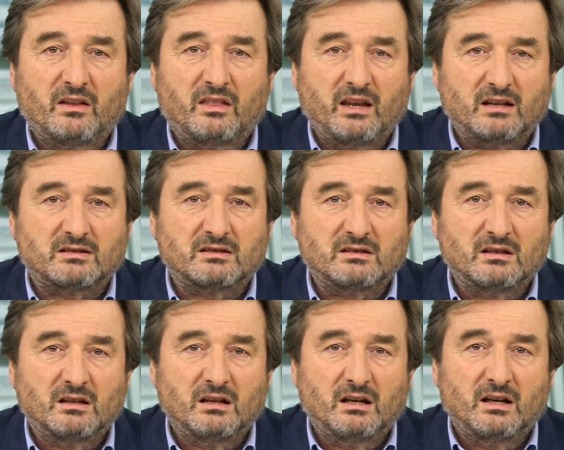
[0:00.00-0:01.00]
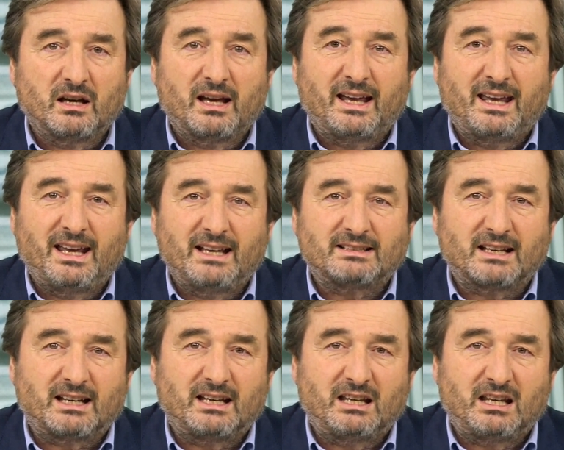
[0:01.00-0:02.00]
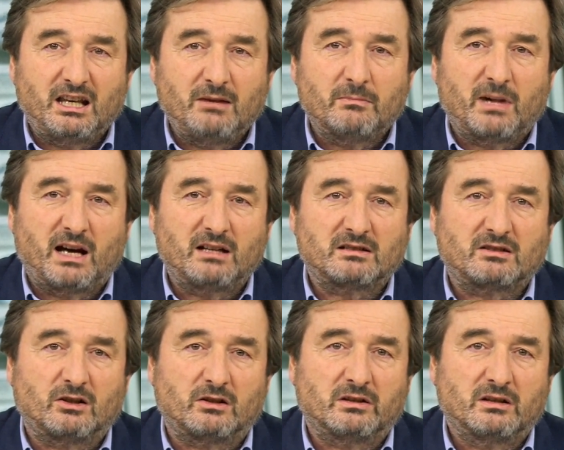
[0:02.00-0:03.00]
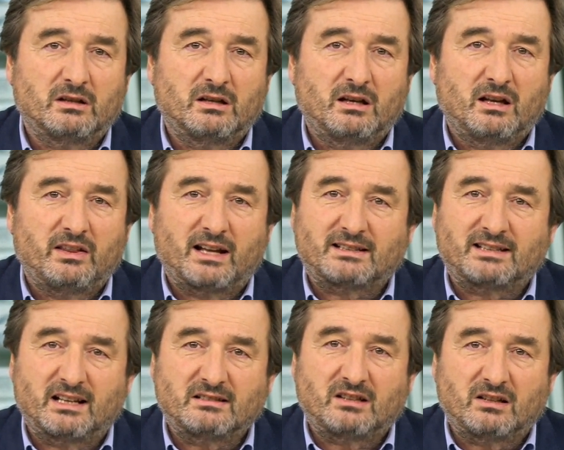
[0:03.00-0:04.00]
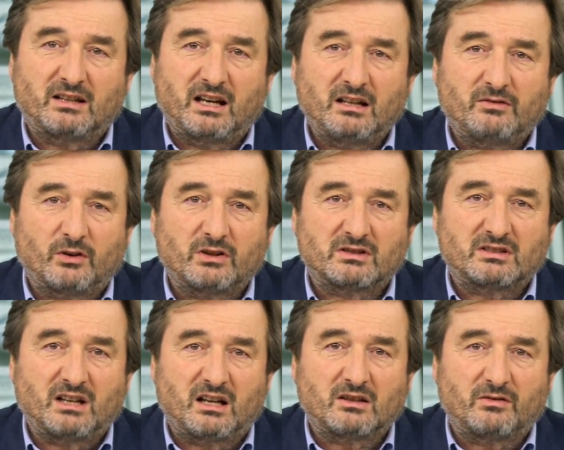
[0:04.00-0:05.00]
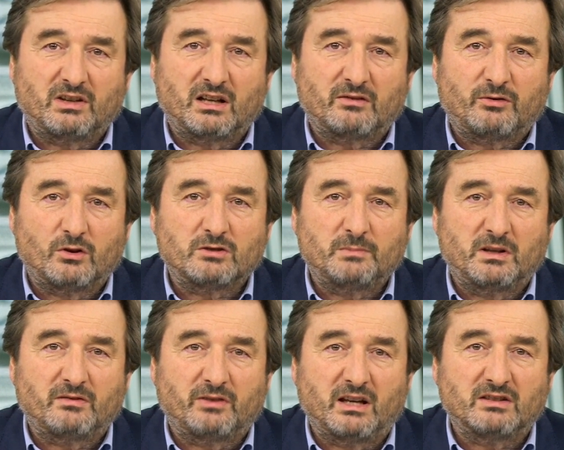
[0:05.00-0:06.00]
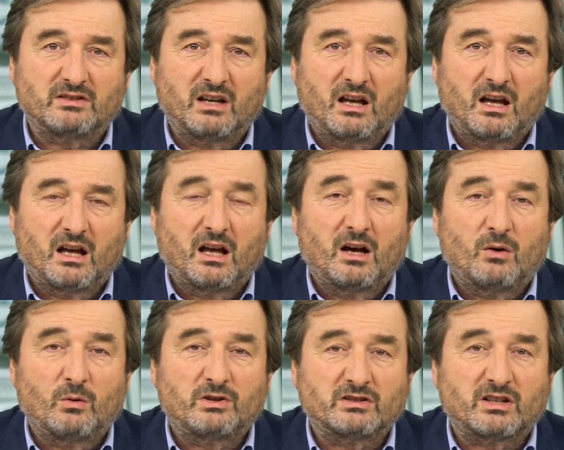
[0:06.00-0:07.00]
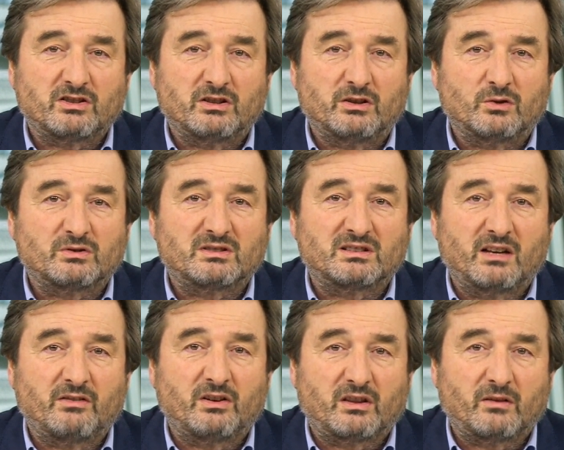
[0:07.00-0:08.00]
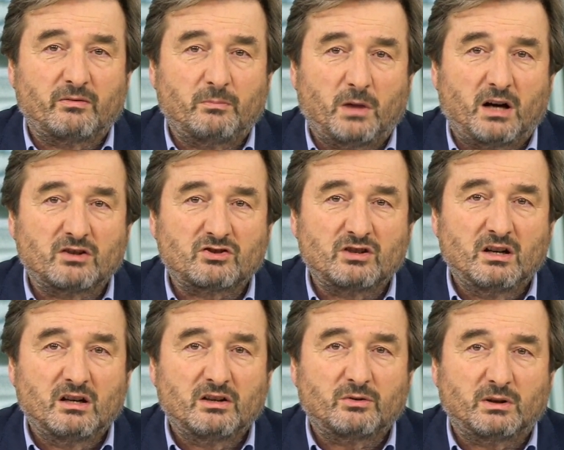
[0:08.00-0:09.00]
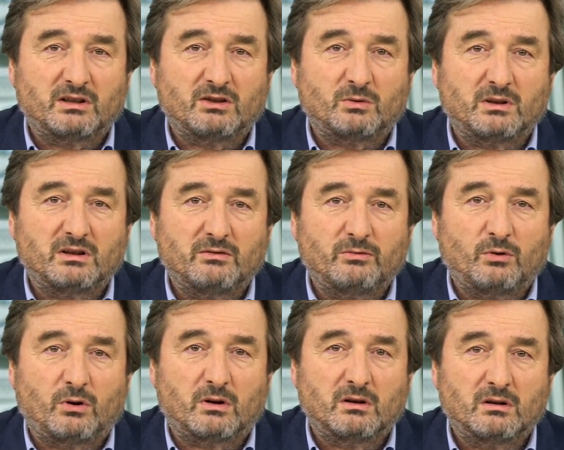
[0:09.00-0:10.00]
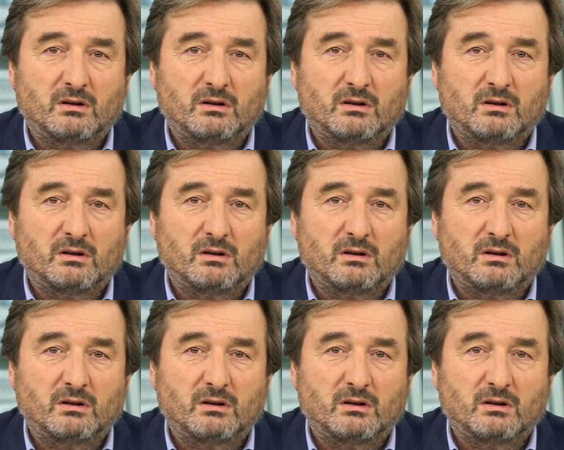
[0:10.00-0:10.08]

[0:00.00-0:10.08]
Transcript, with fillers: this is a key milestone that sets the date for the start of the enforcement phase, which is, as you know, 7th of March 2024.